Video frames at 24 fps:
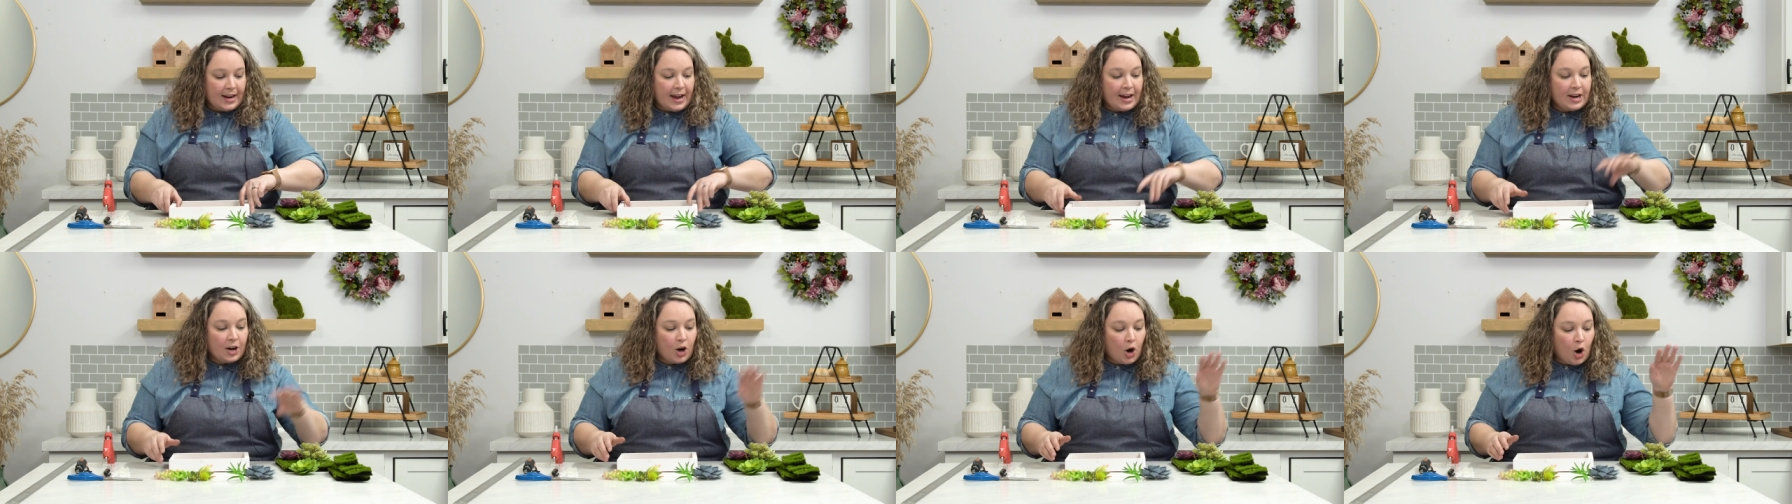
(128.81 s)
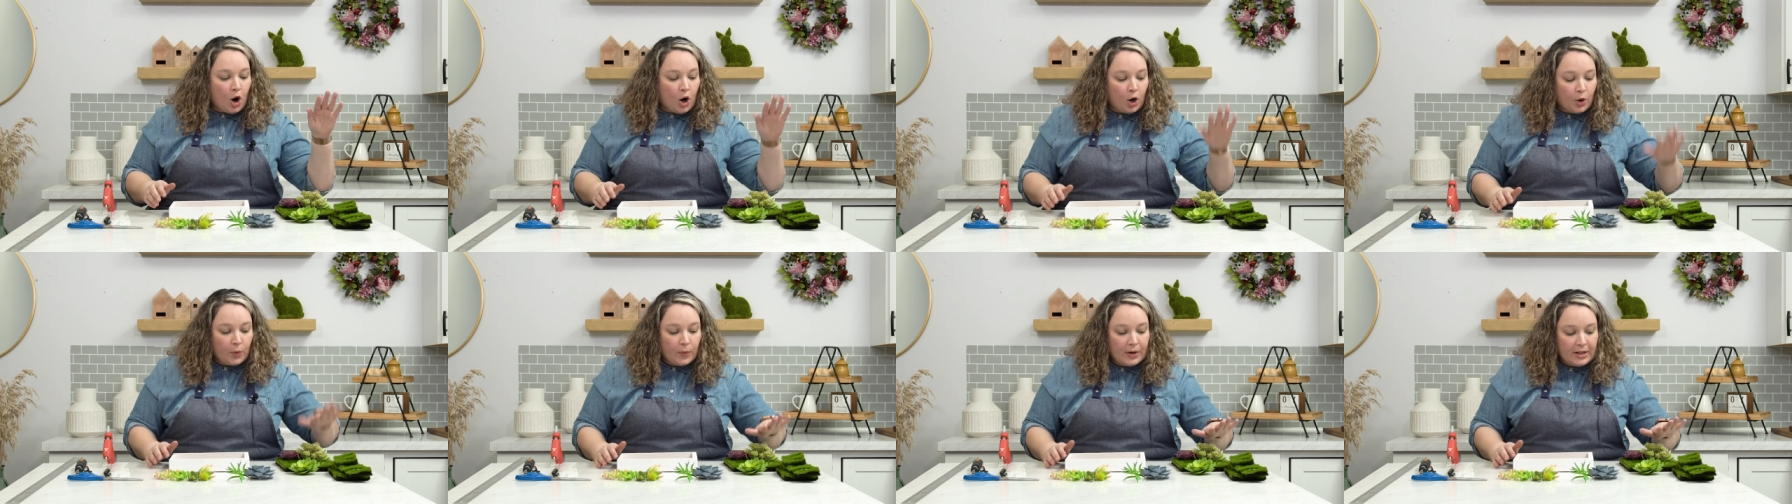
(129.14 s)
I
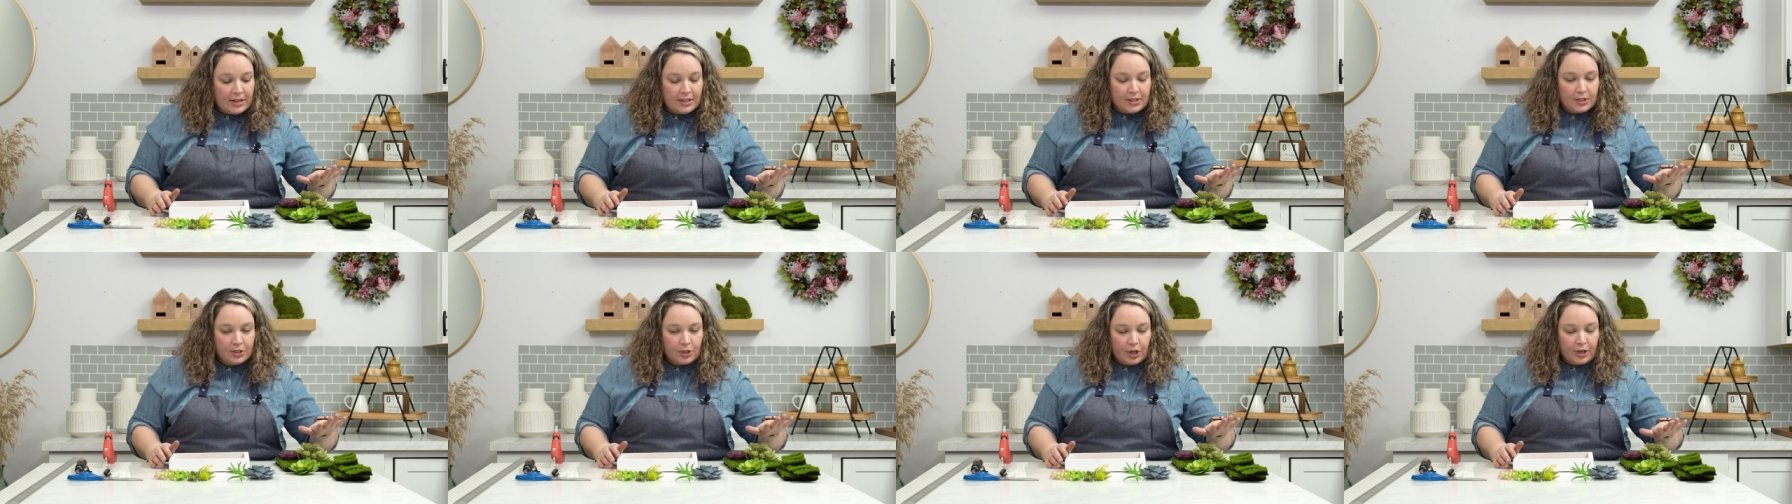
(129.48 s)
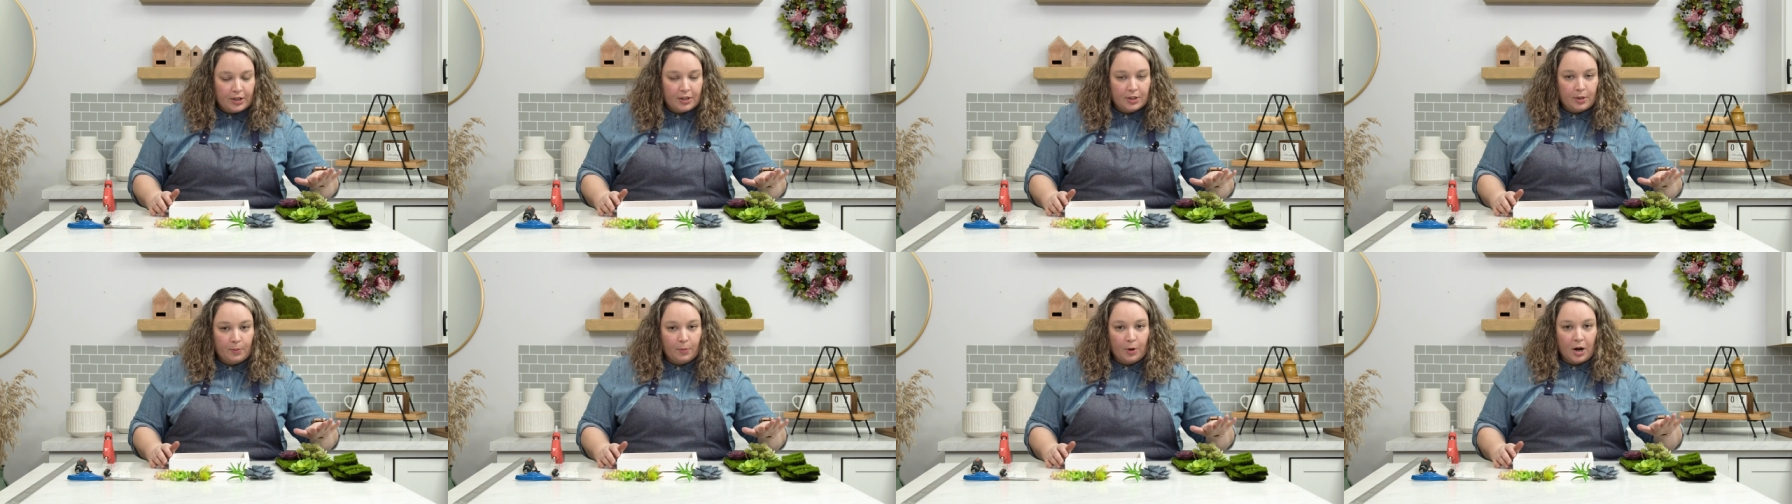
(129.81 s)
already
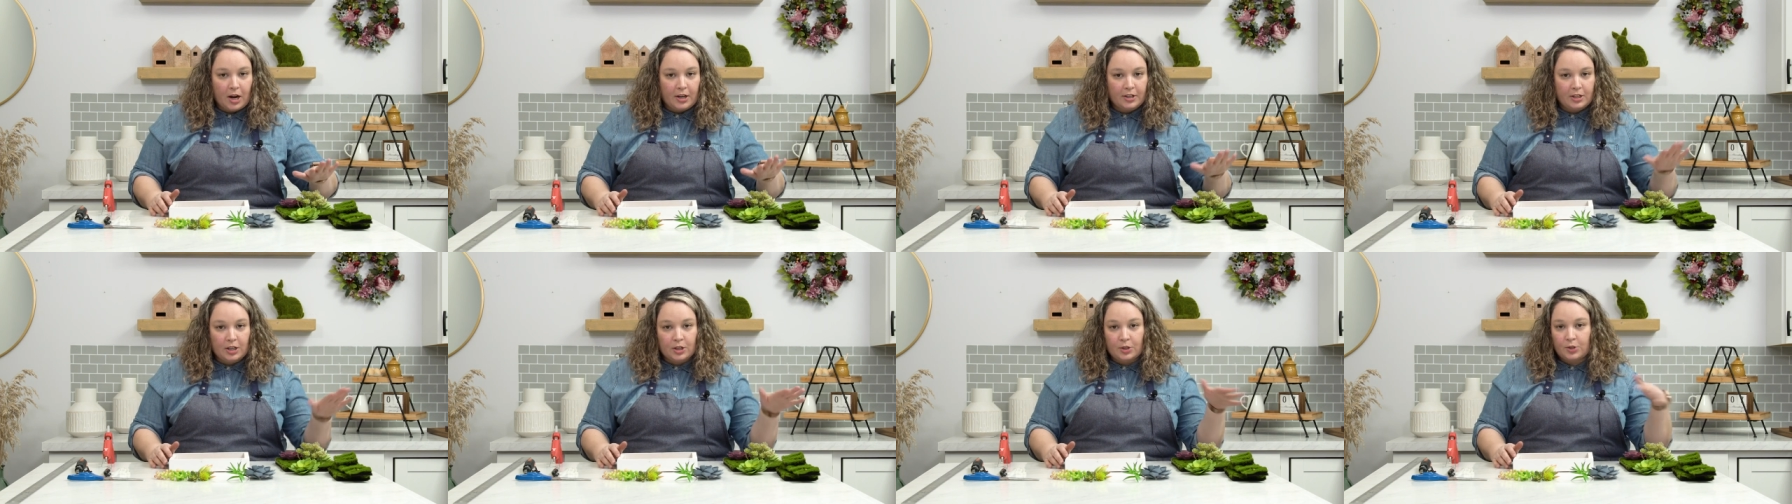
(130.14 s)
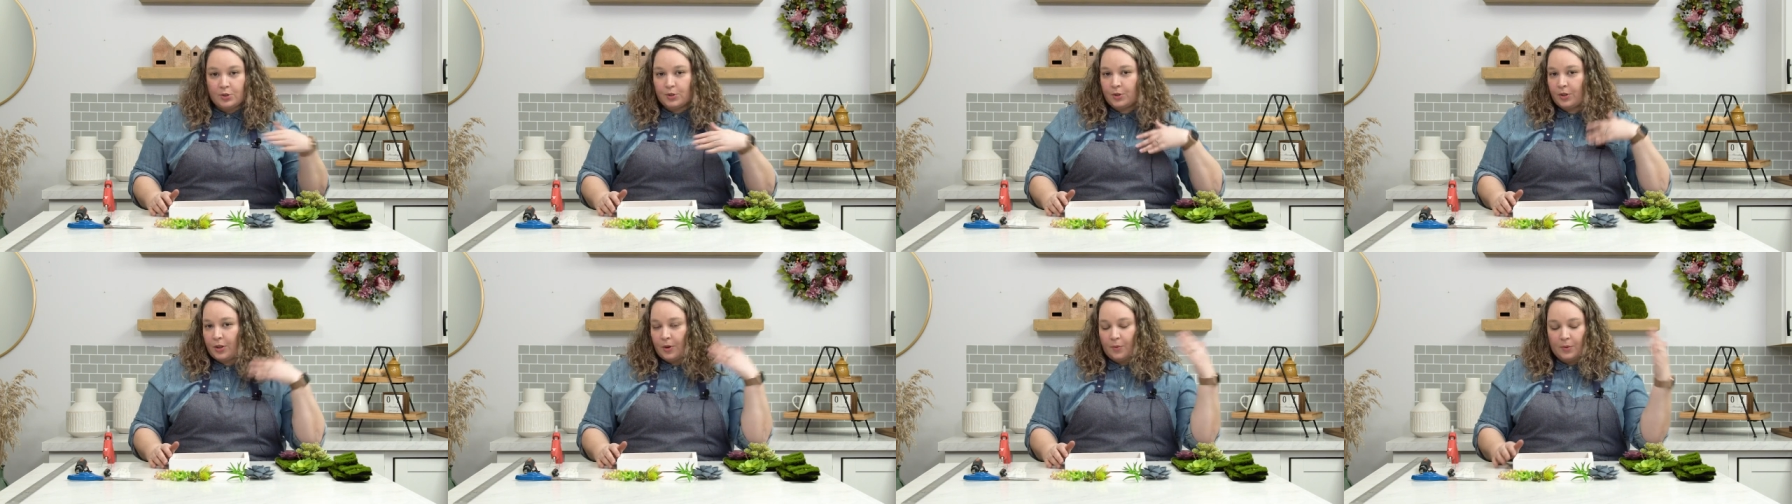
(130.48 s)
started the project
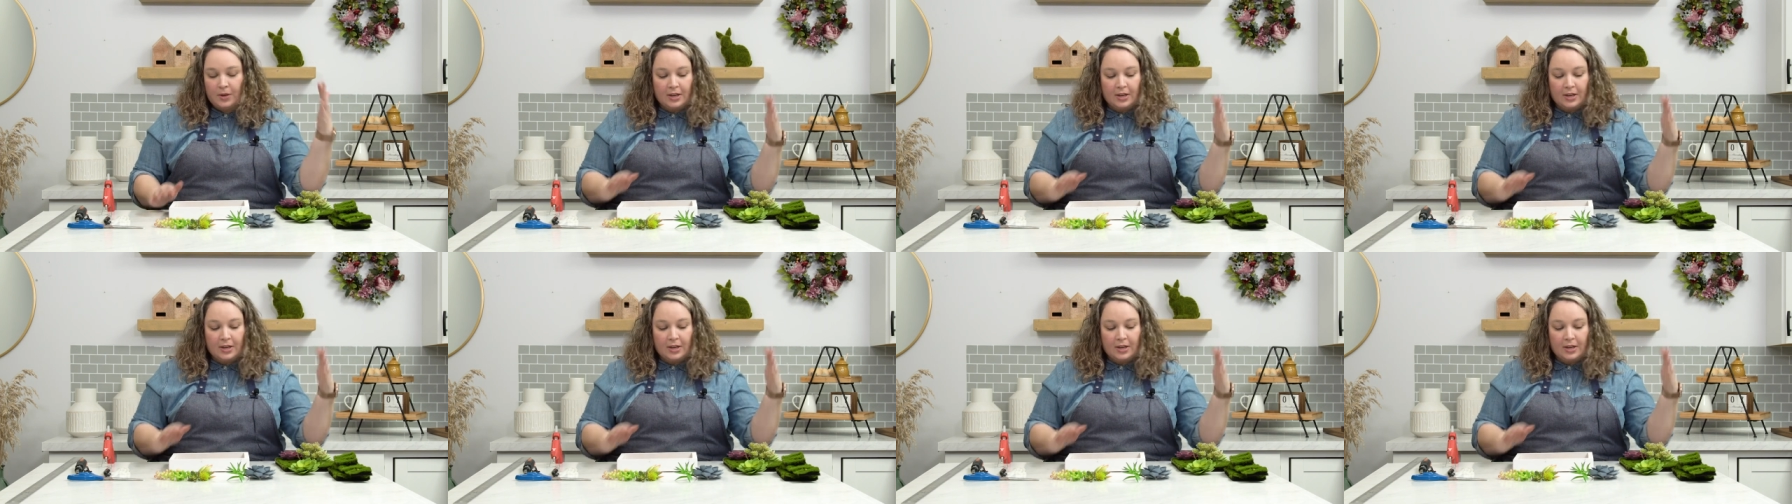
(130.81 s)
so that